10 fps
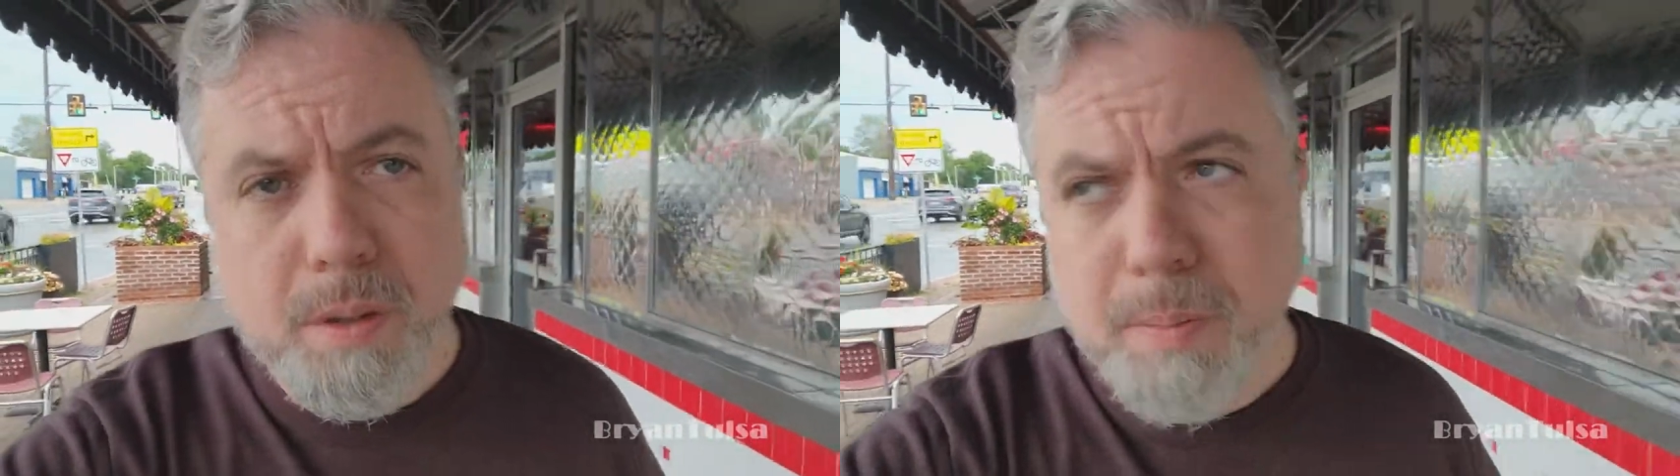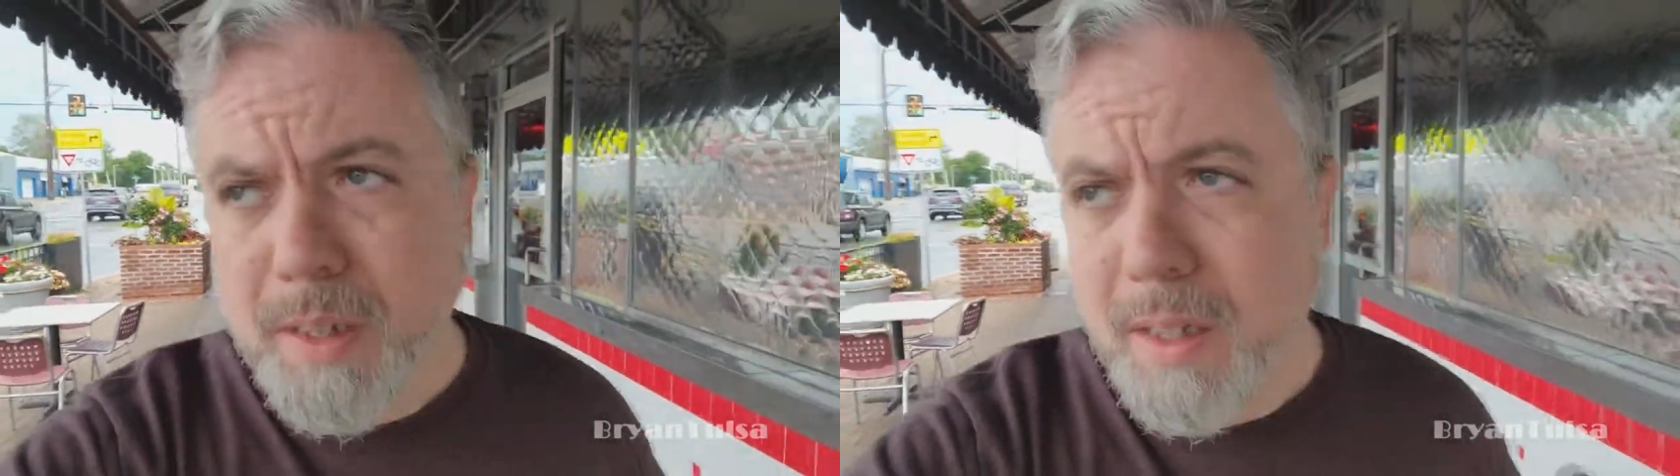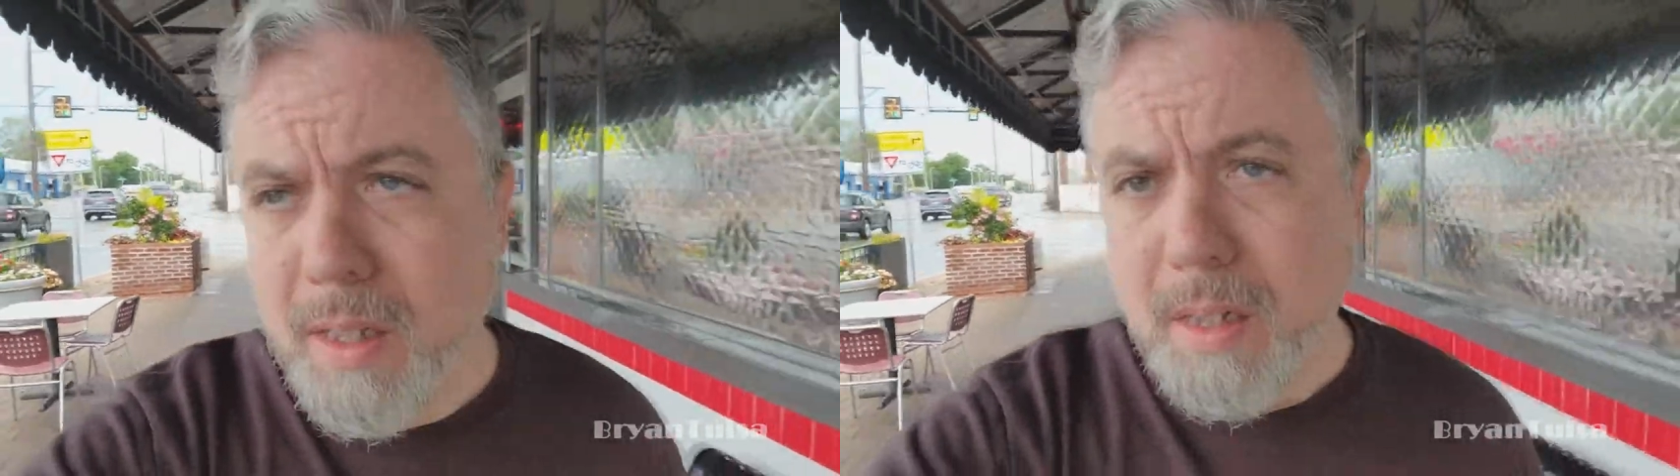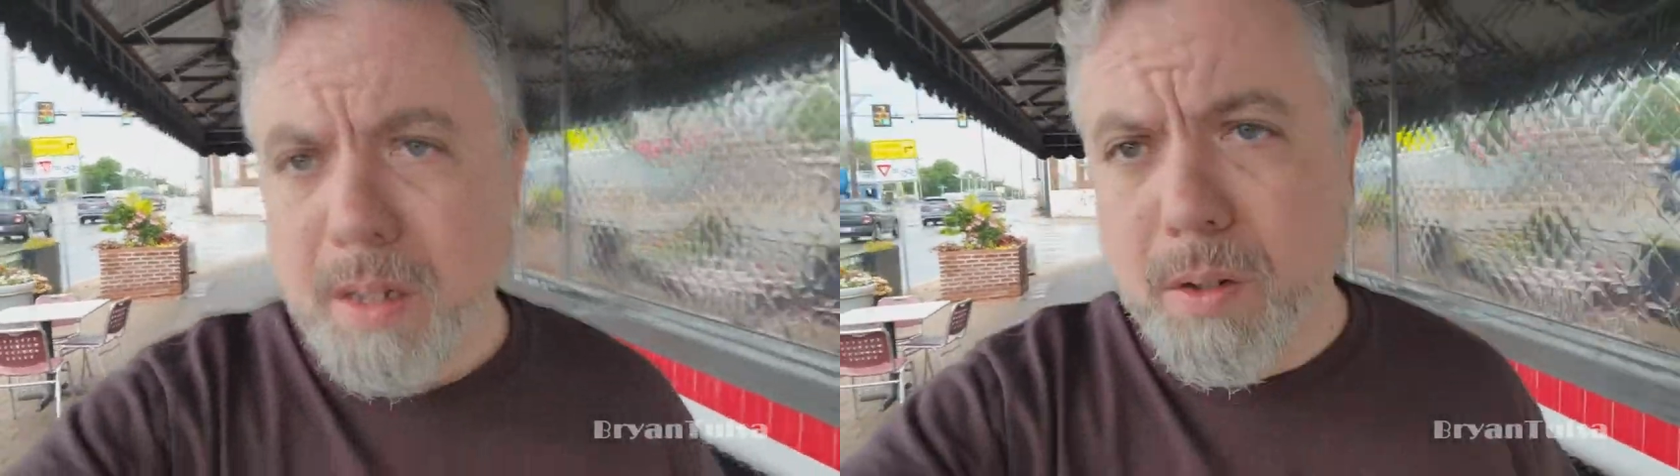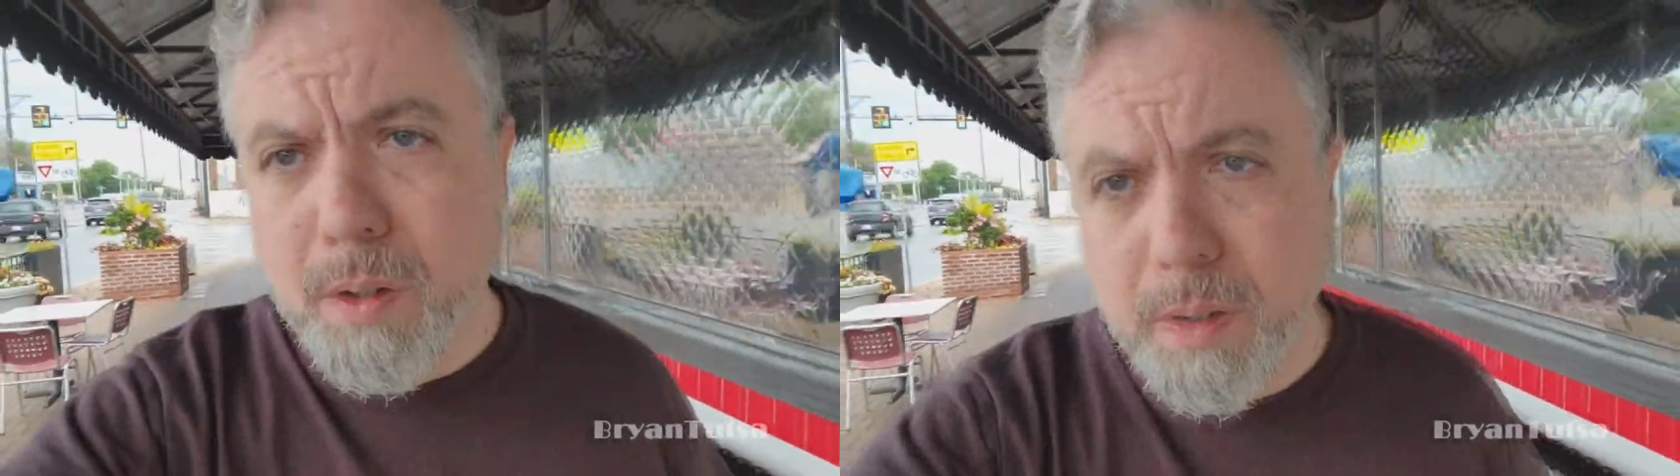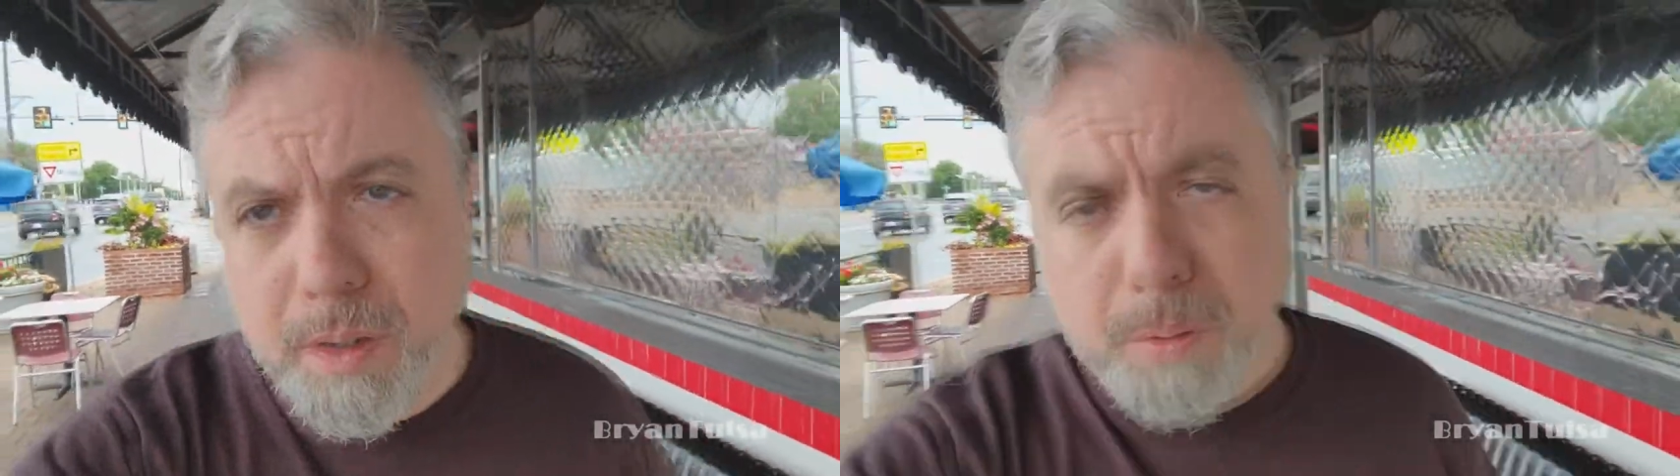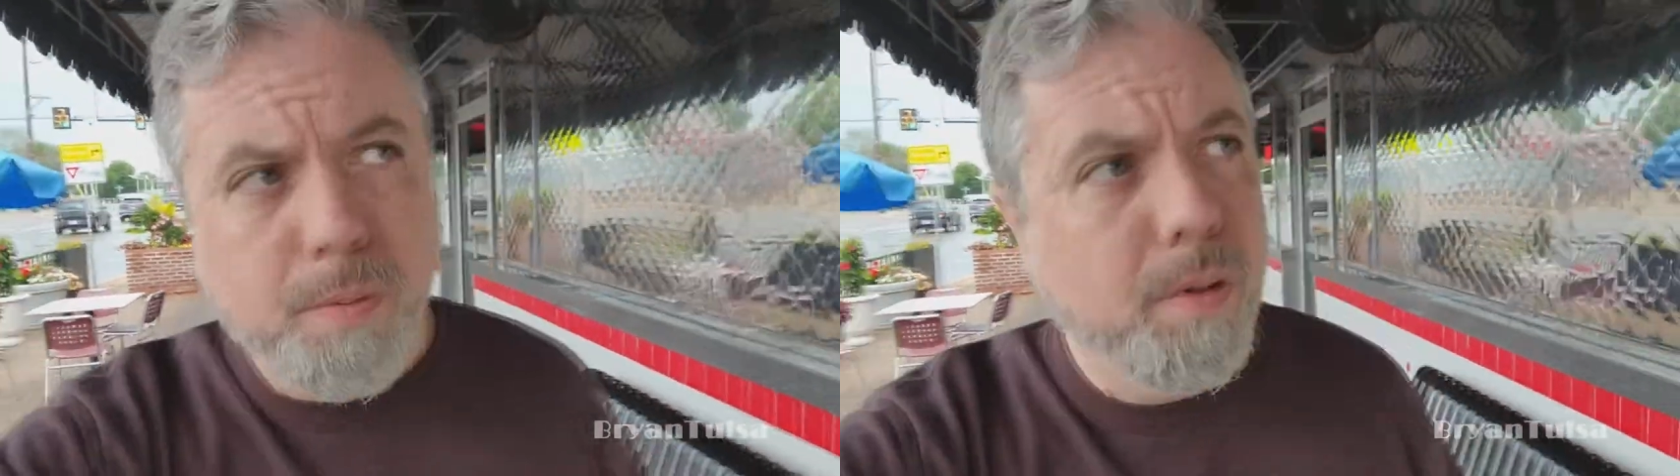me to get any audio.